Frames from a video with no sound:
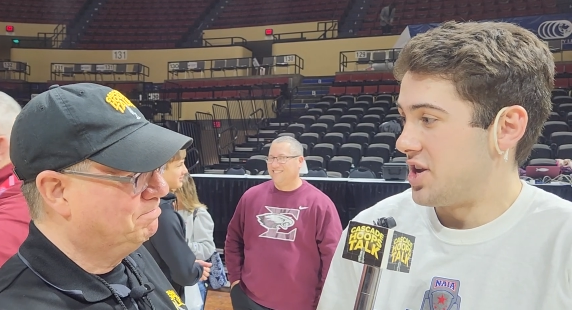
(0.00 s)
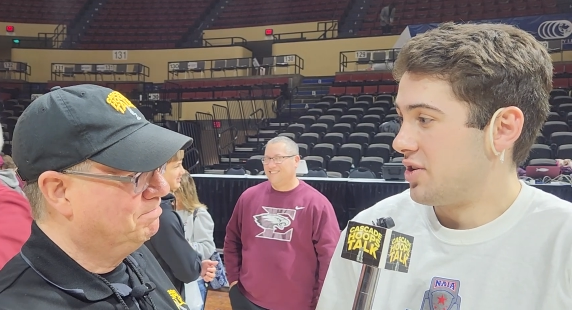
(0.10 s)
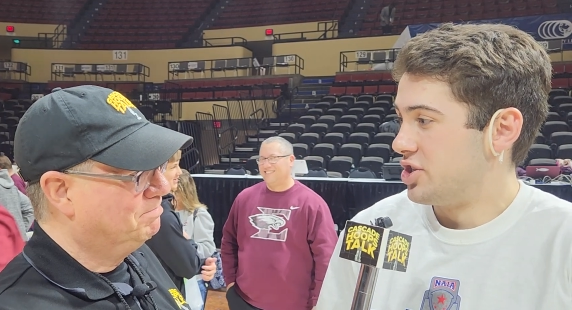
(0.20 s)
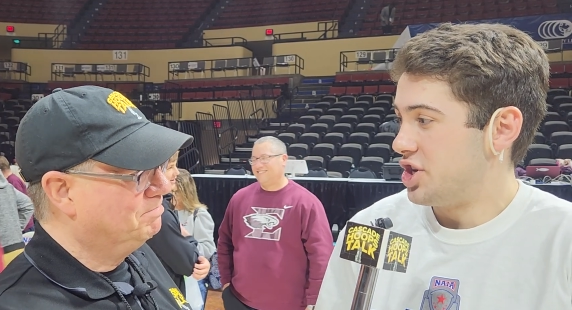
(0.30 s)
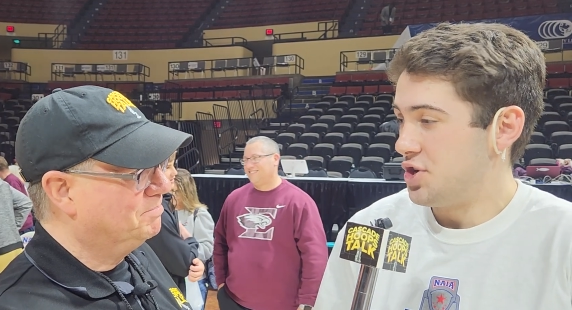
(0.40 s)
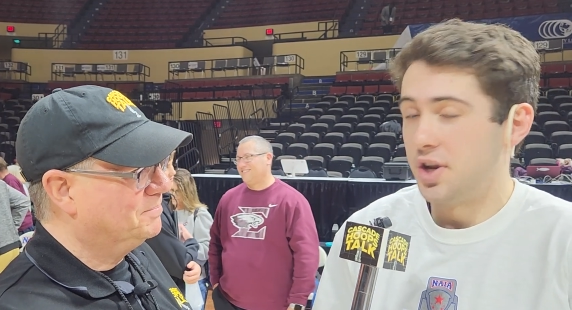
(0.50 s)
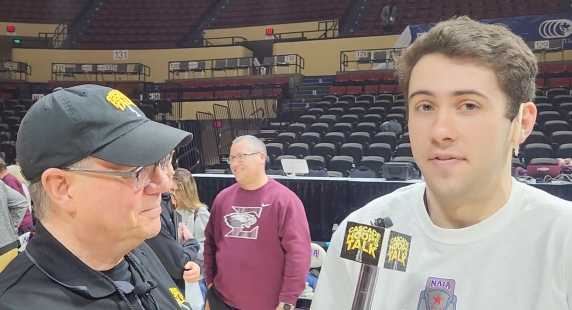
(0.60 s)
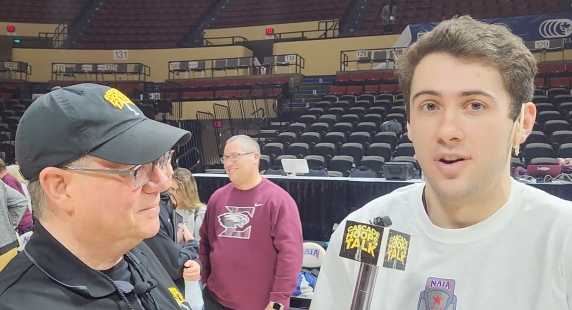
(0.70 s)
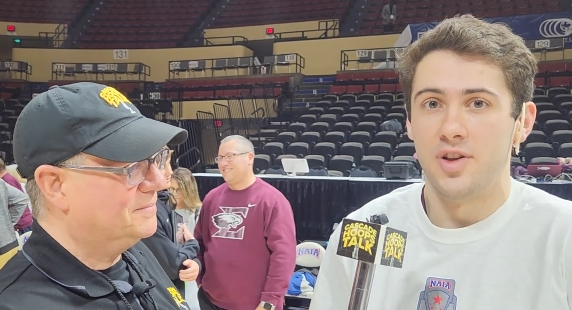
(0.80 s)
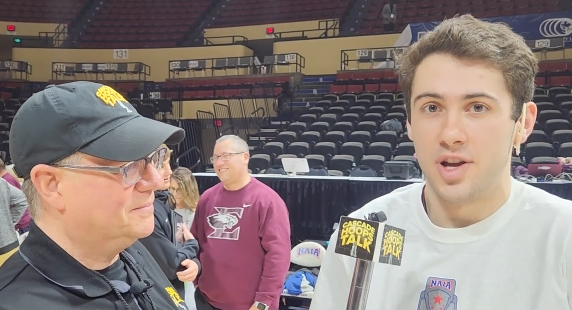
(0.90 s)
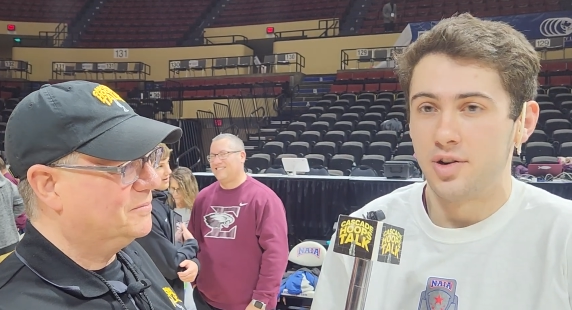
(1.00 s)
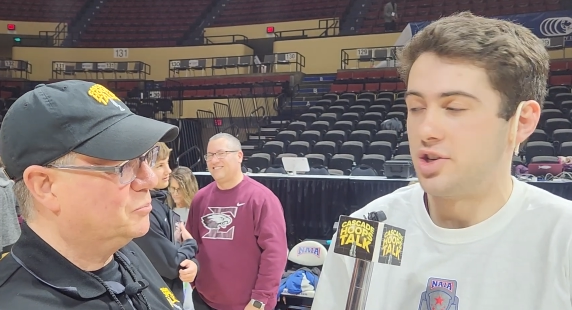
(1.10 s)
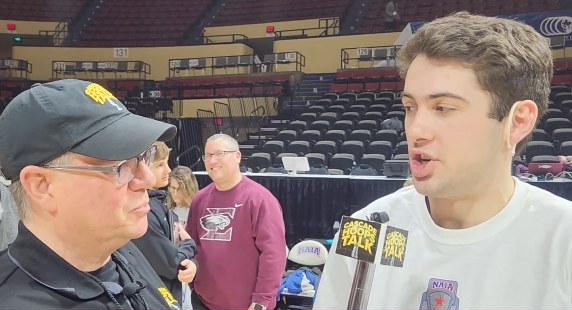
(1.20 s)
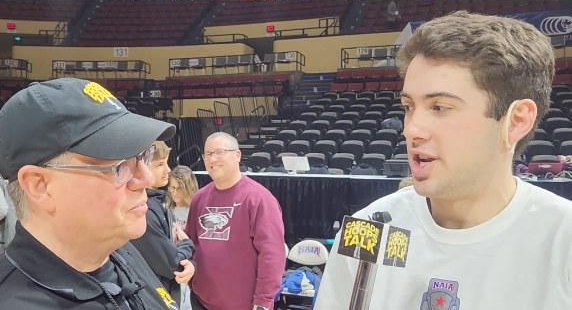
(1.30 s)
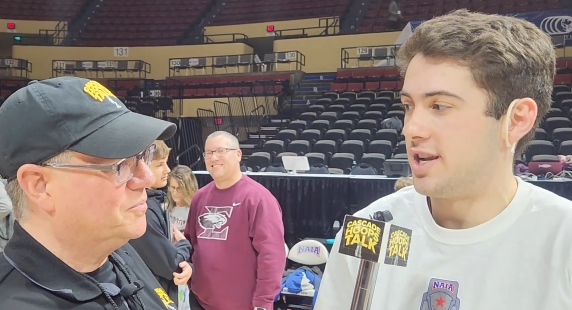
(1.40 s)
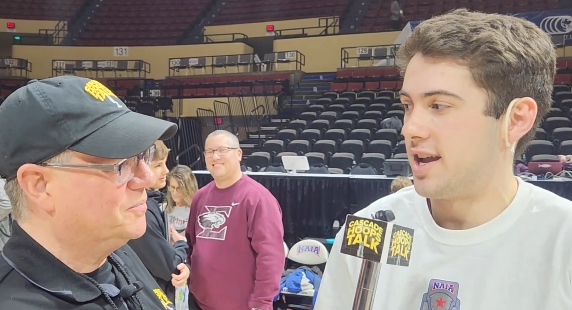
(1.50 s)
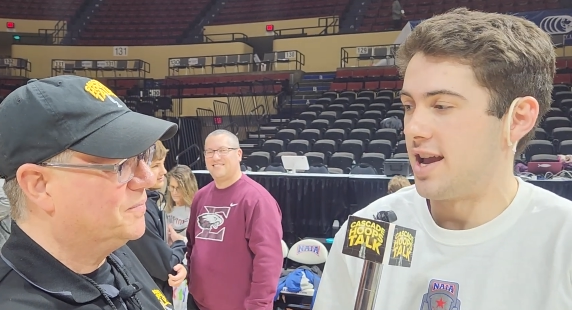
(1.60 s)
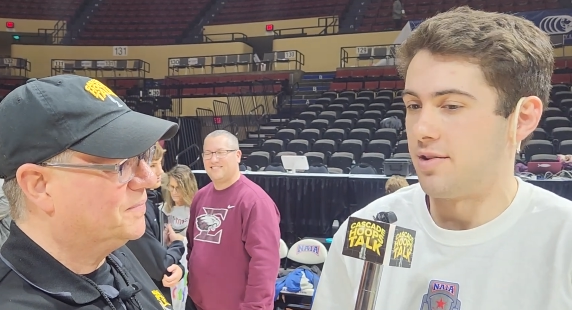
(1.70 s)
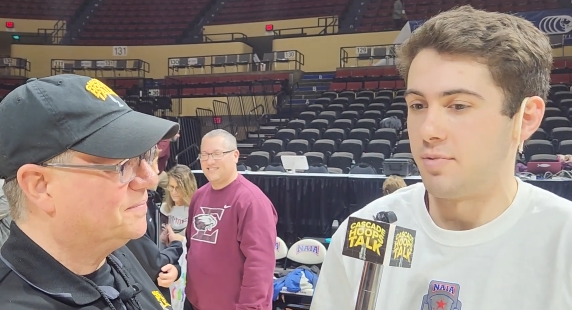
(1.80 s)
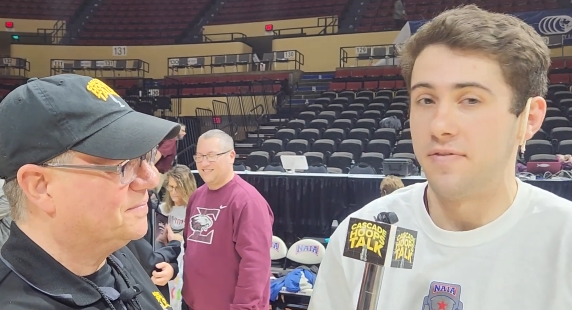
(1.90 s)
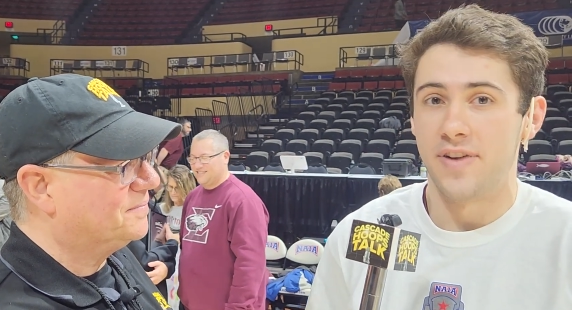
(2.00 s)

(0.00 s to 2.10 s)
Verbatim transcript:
Speaker 1: The energy, you could feel the energy, and we